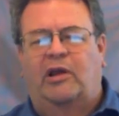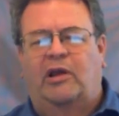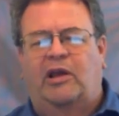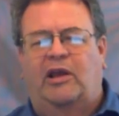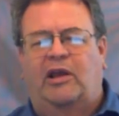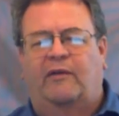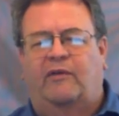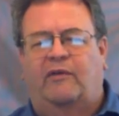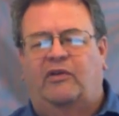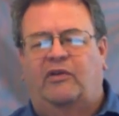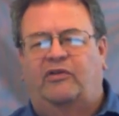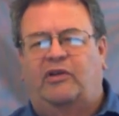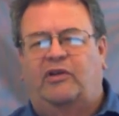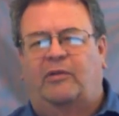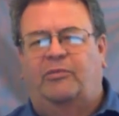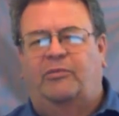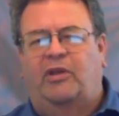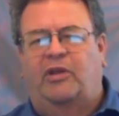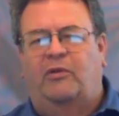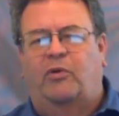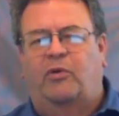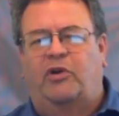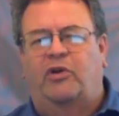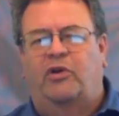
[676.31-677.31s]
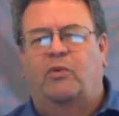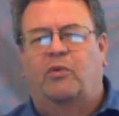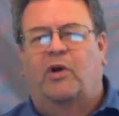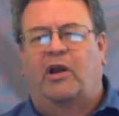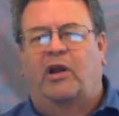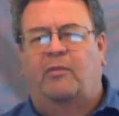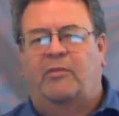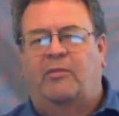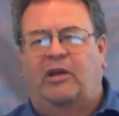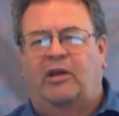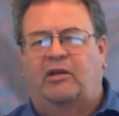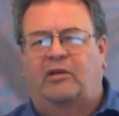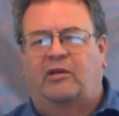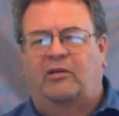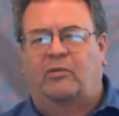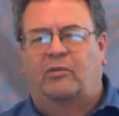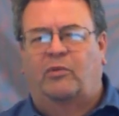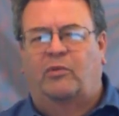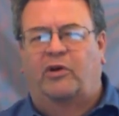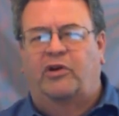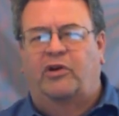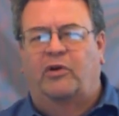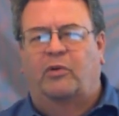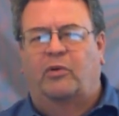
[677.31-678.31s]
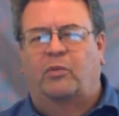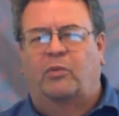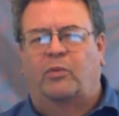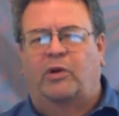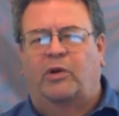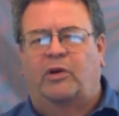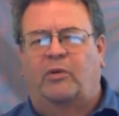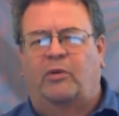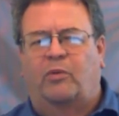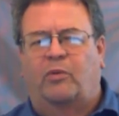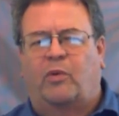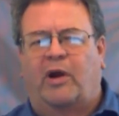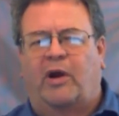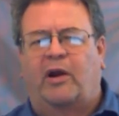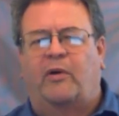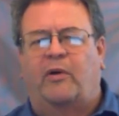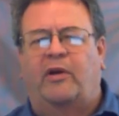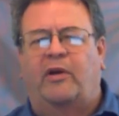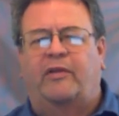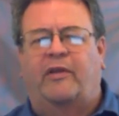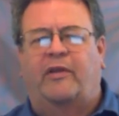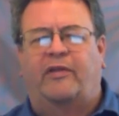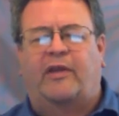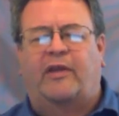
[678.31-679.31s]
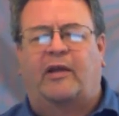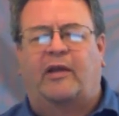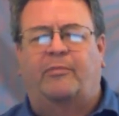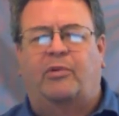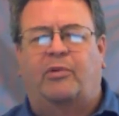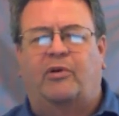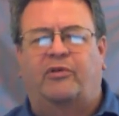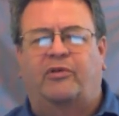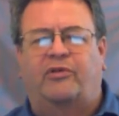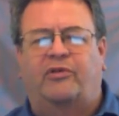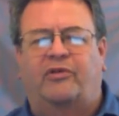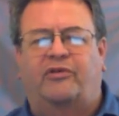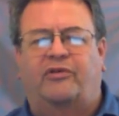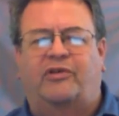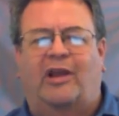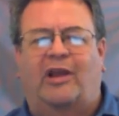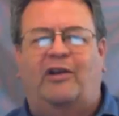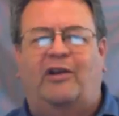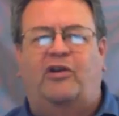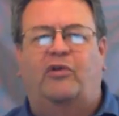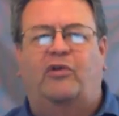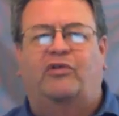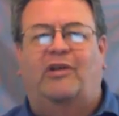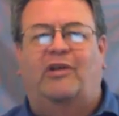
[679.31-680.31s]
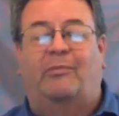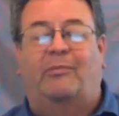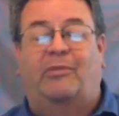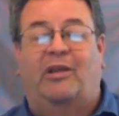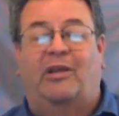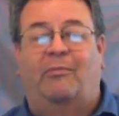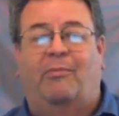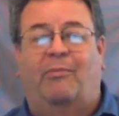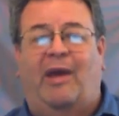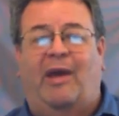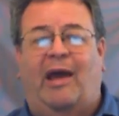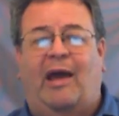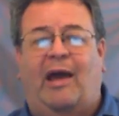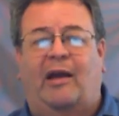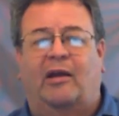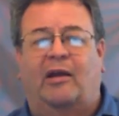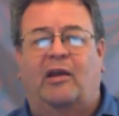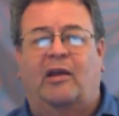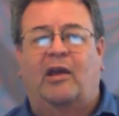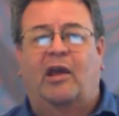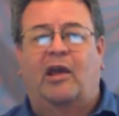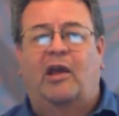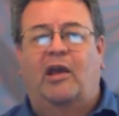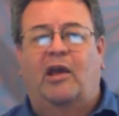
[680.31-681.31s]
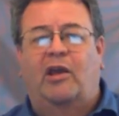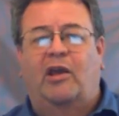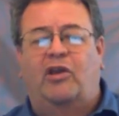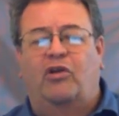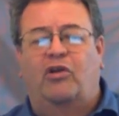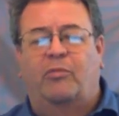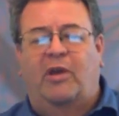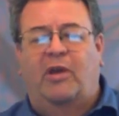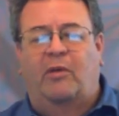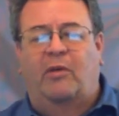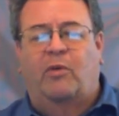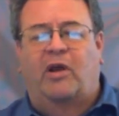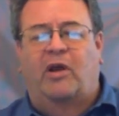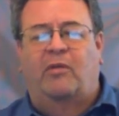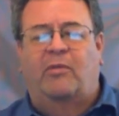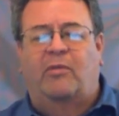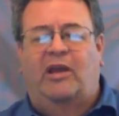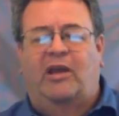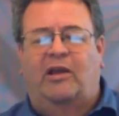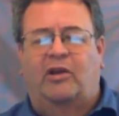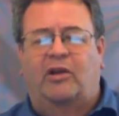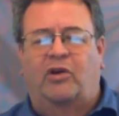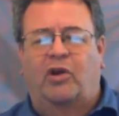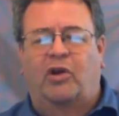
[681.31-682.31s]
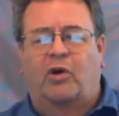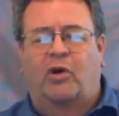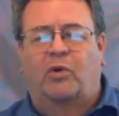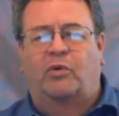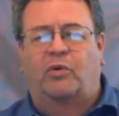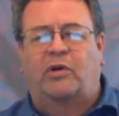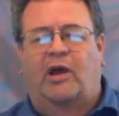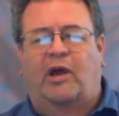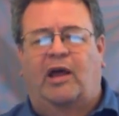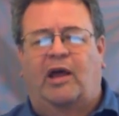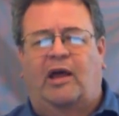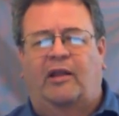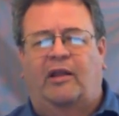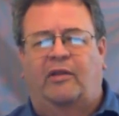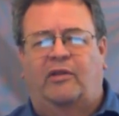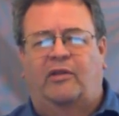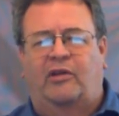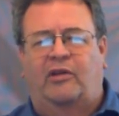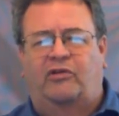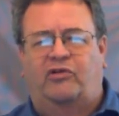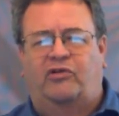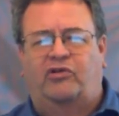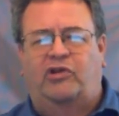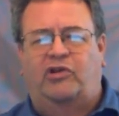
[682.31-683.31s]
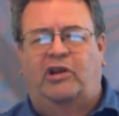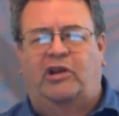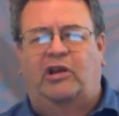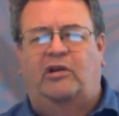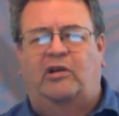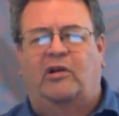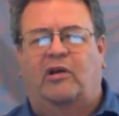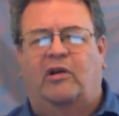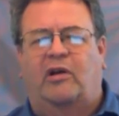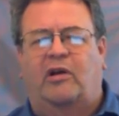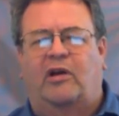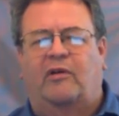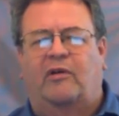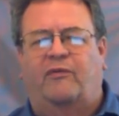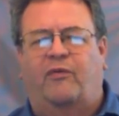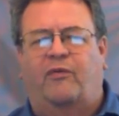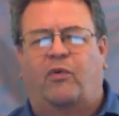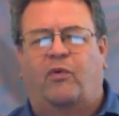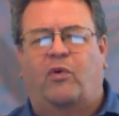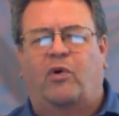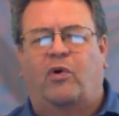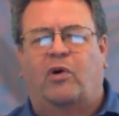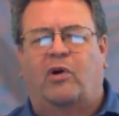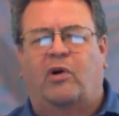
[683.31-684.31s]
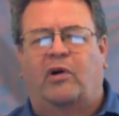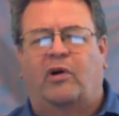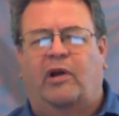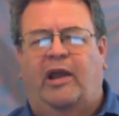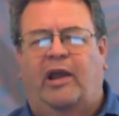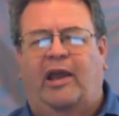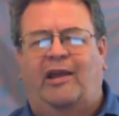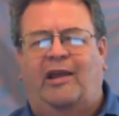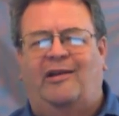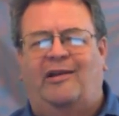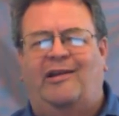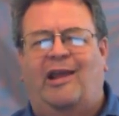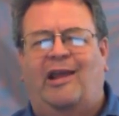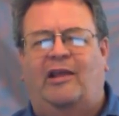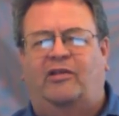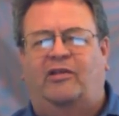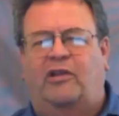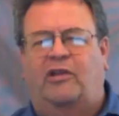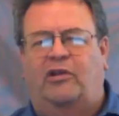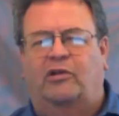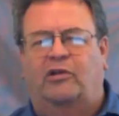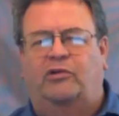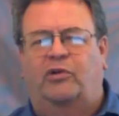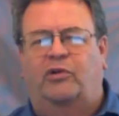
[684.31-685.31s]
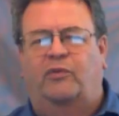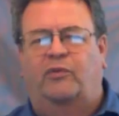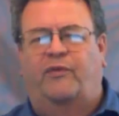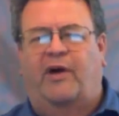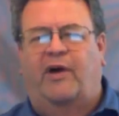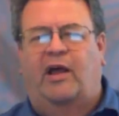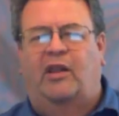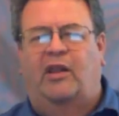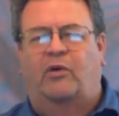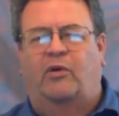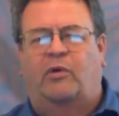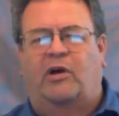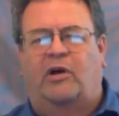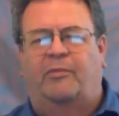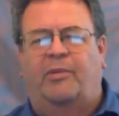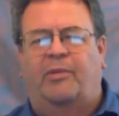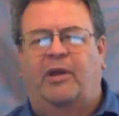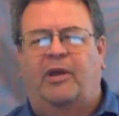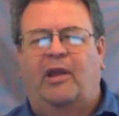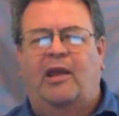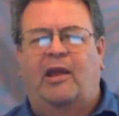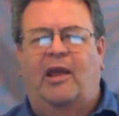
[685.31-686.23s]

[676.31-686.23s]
If it's something where where you're requiring that that person send you something back, you may want to make a note on this sheet for a date that you'll do follow-up,